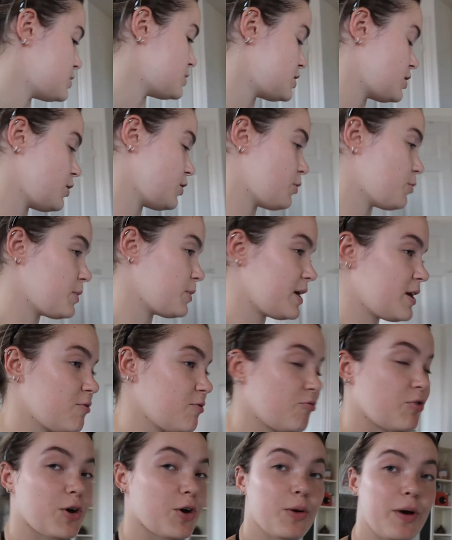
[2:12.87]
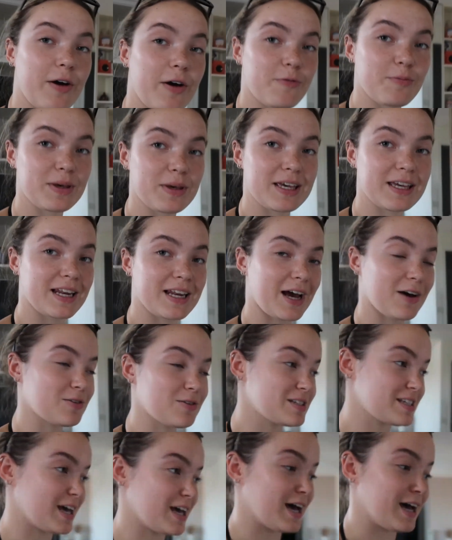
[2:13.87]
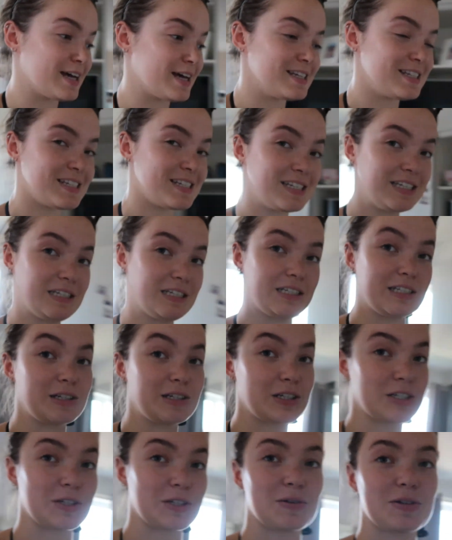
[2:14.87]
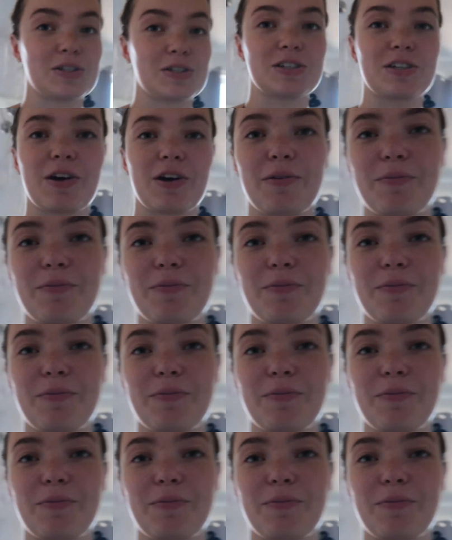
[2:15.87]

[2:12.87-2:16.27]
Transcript: So me and Rue have been outside. I don't know if she's